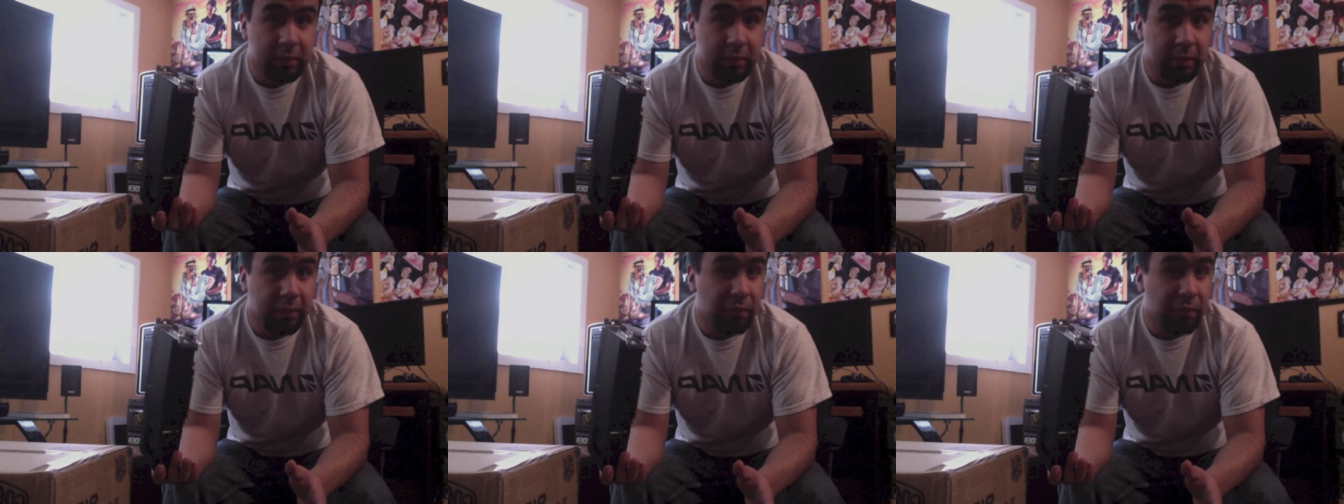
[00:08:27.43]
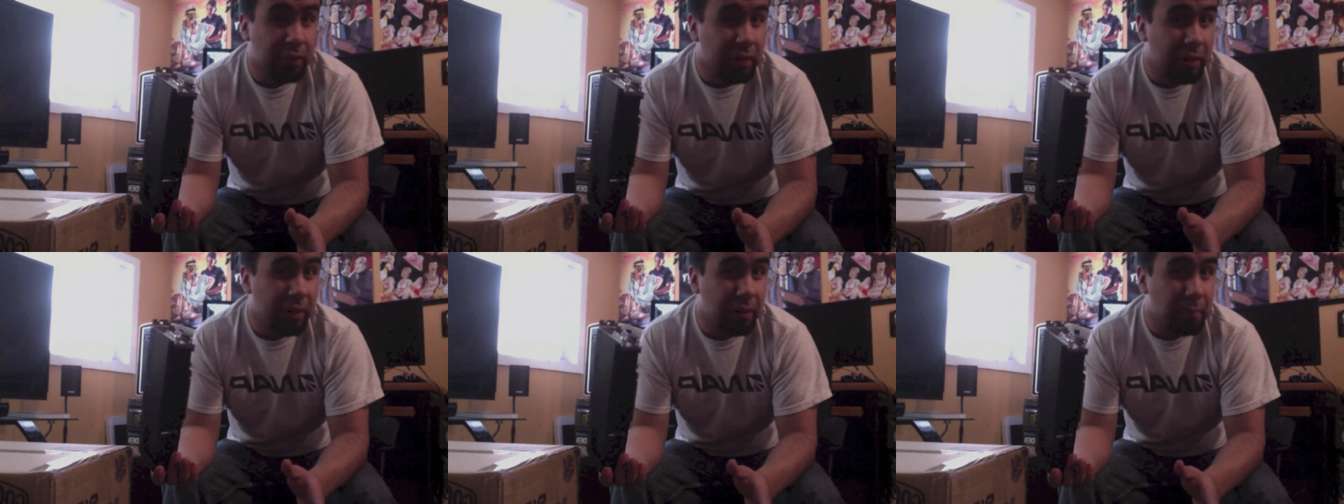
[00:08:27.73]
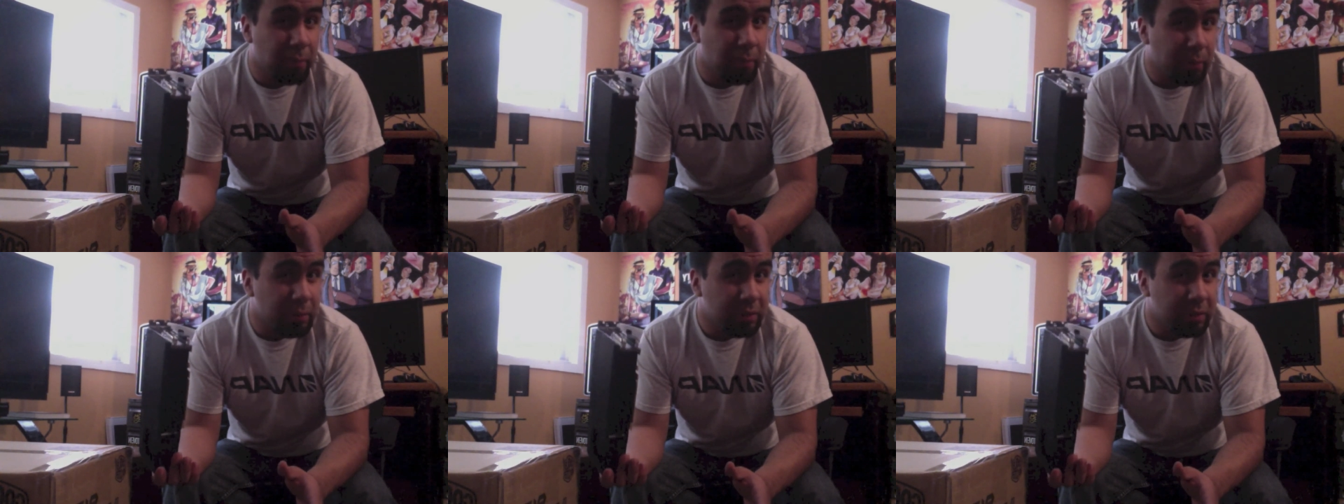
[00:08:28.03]
if you're gonna
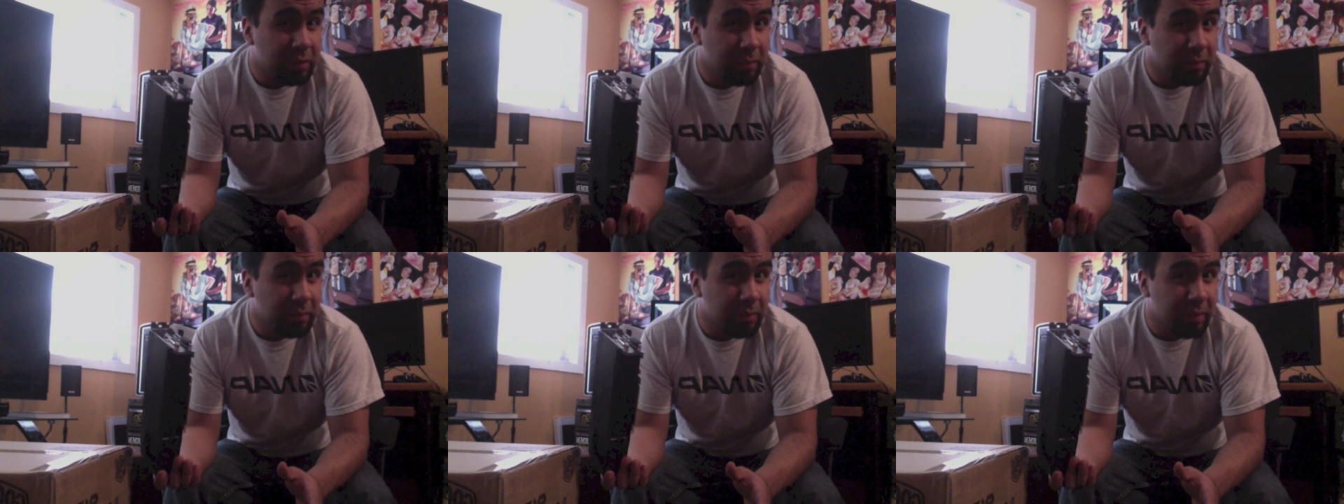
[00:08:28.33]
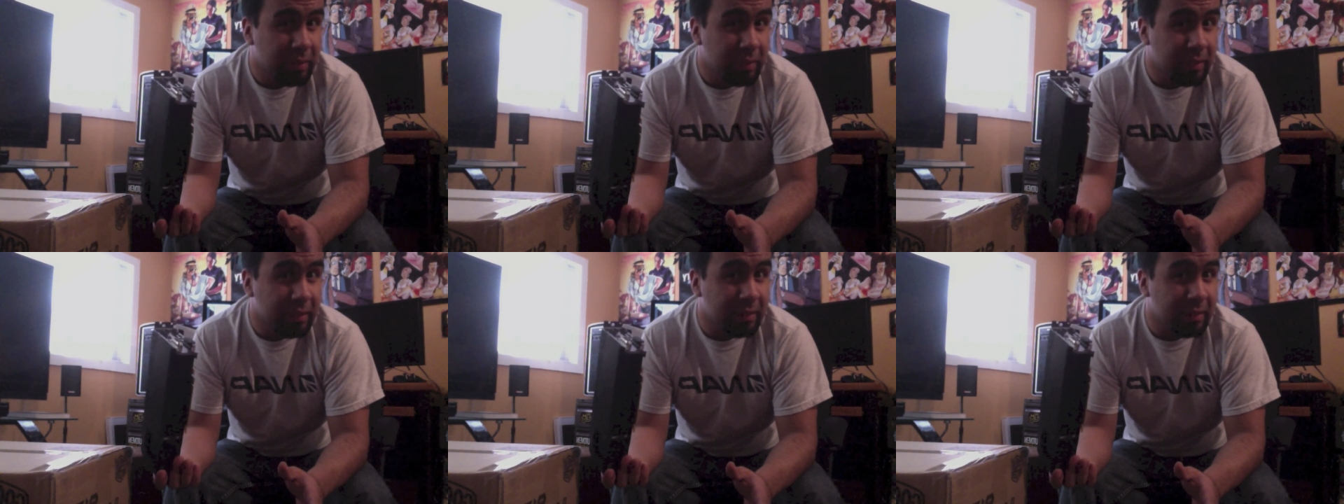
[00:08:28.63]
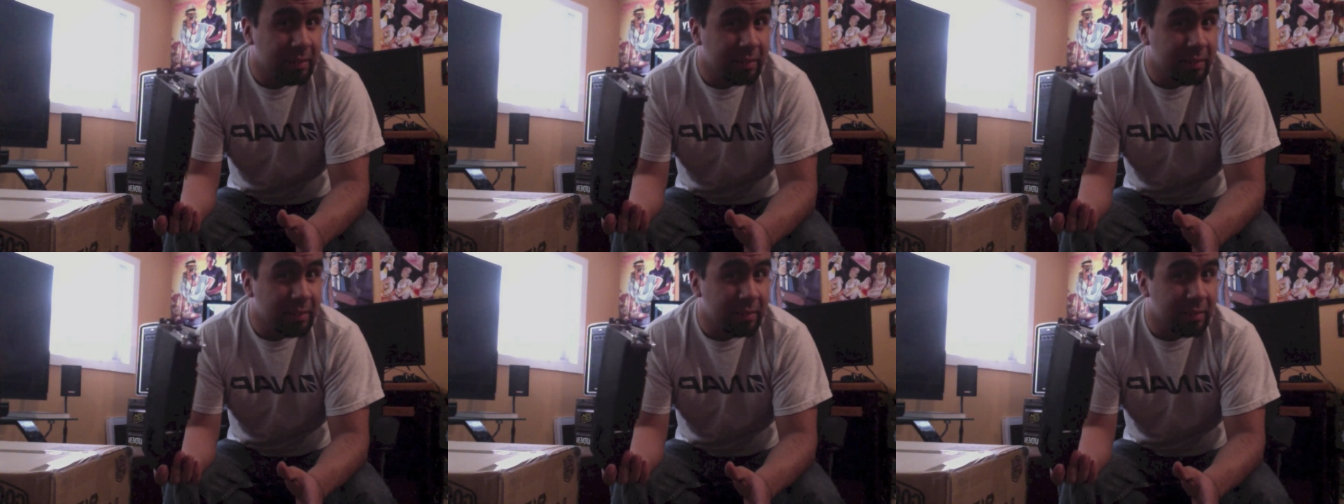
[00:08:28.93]
post something
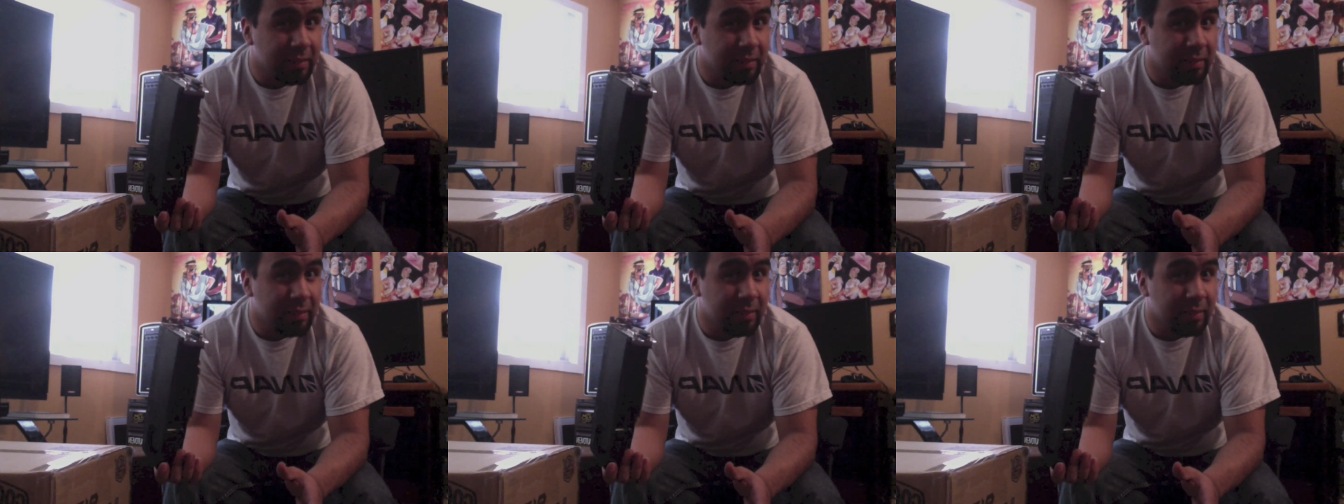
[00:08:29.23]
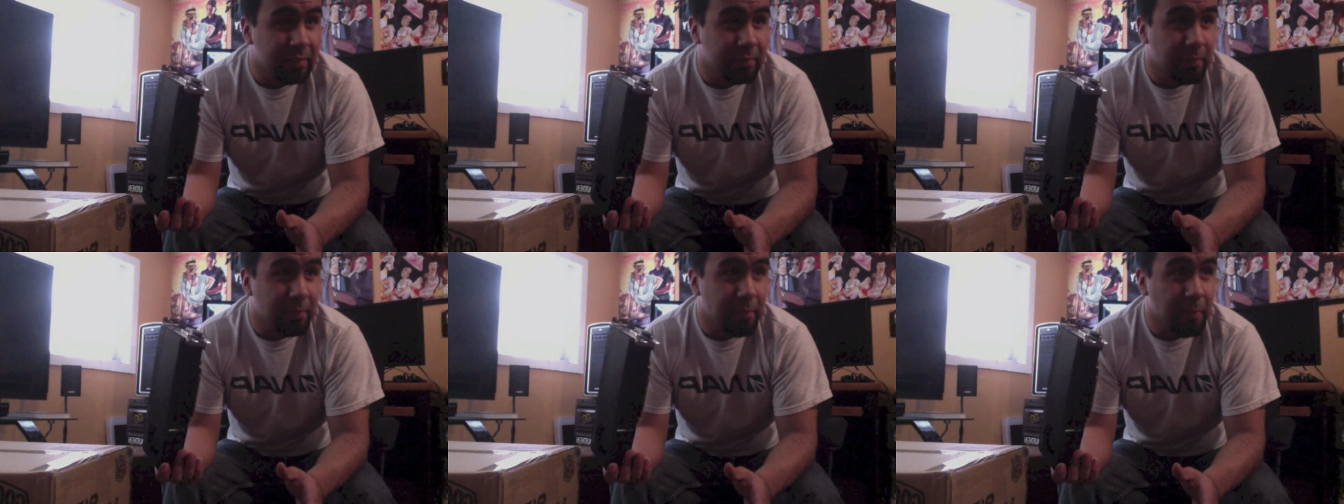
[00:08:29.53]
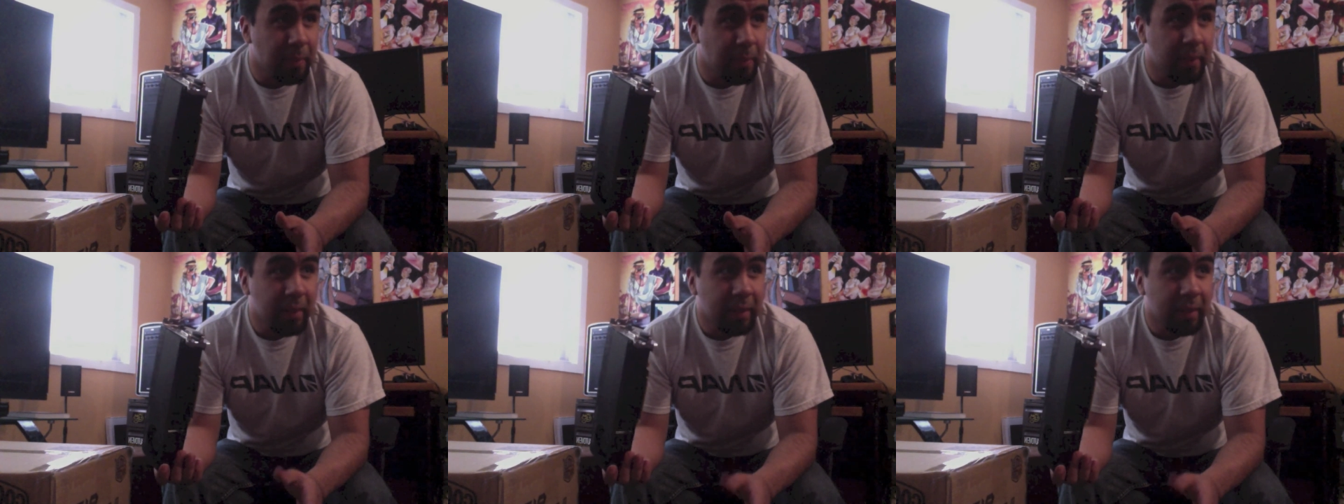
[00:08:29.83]
that's
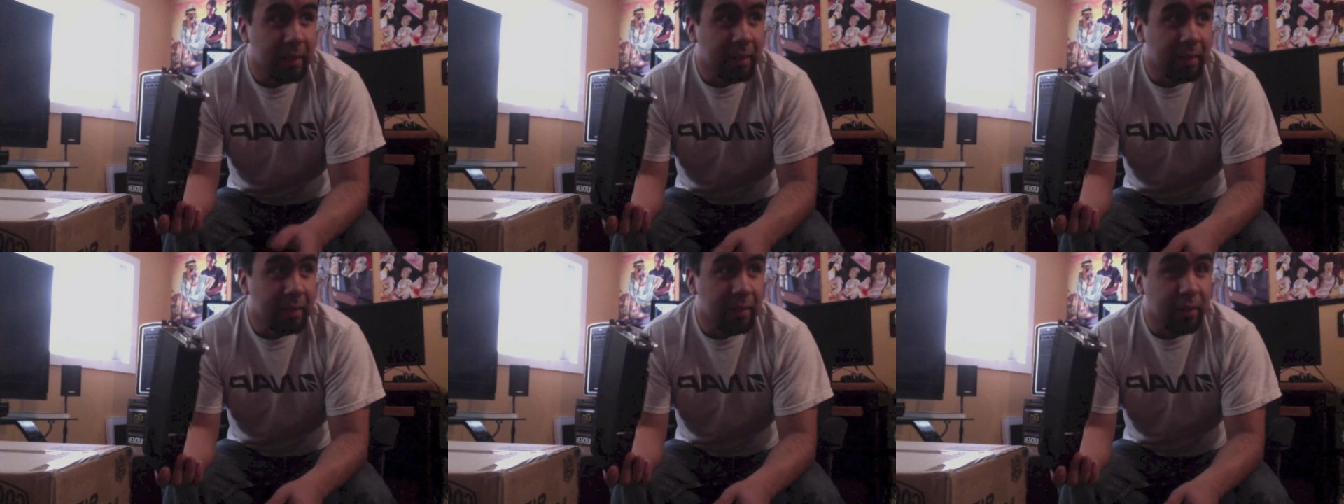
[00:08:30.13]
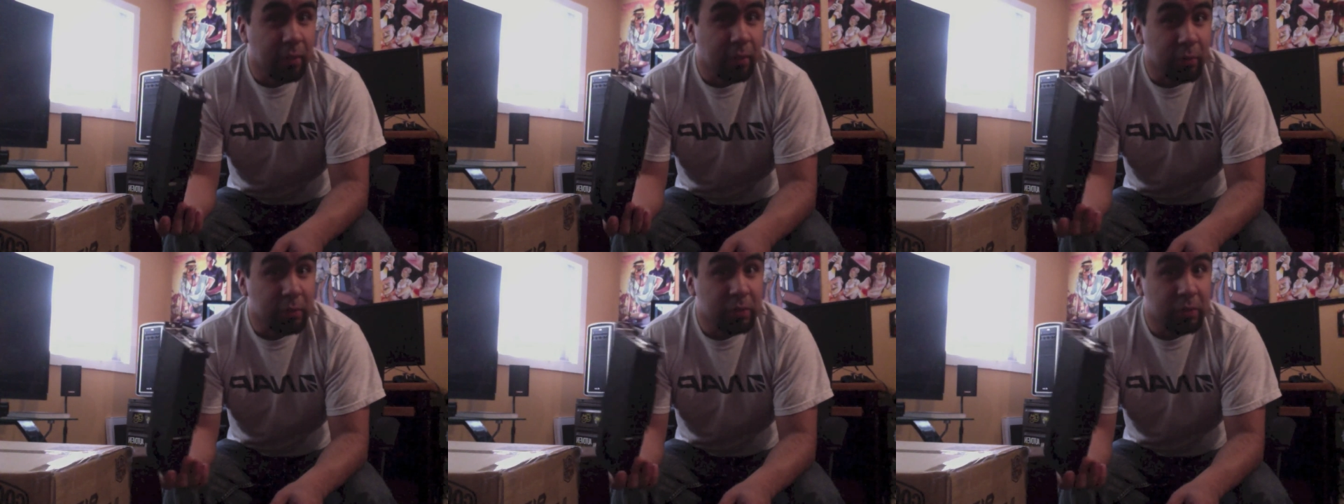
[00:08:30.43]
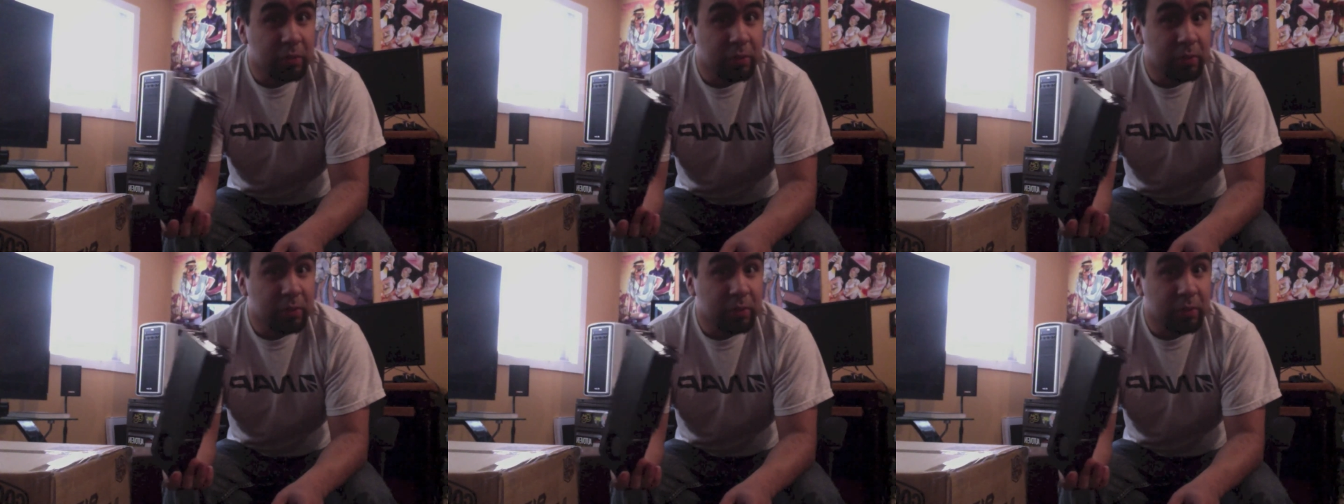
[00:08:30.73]
close